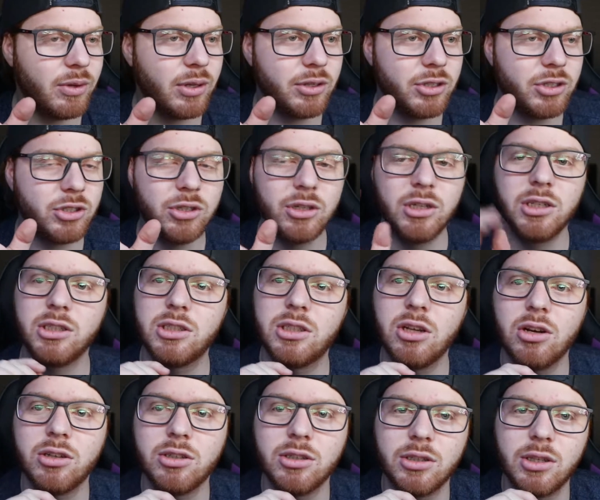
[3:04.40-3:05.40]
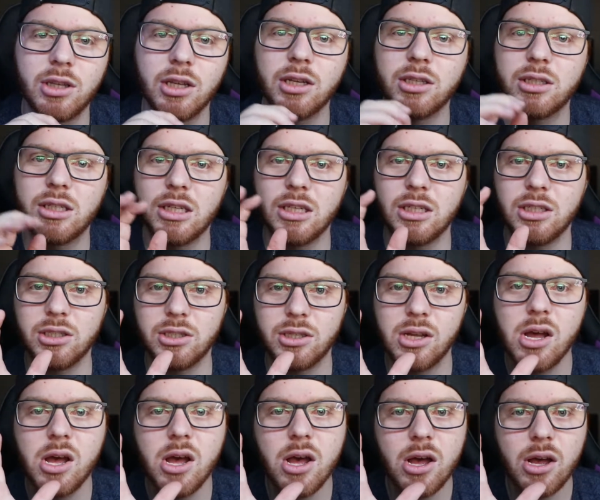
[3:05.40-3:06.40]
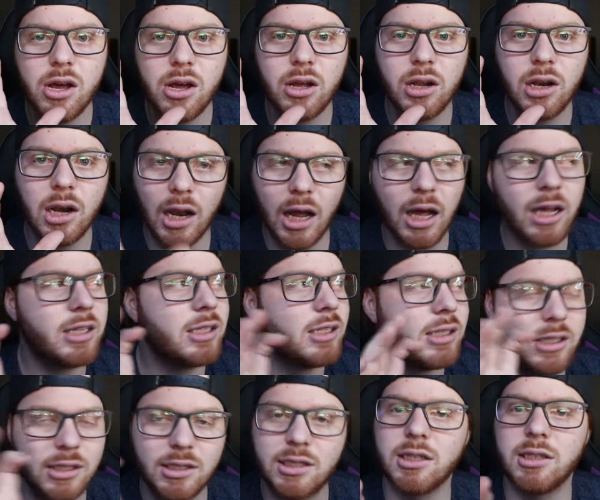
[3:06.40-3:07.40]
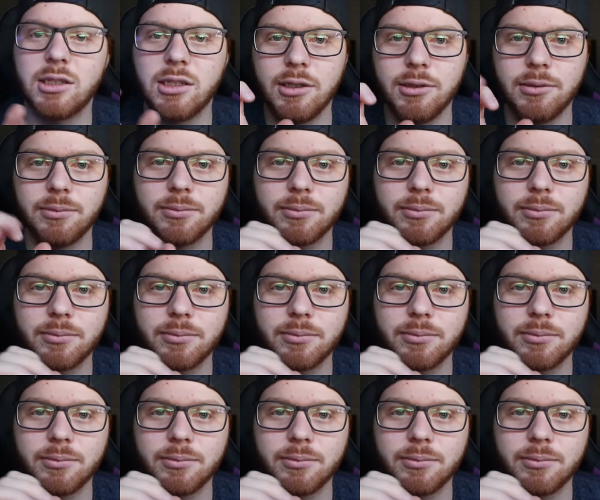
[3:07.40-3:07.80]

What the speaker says: with shooting stars and things, is light in the city.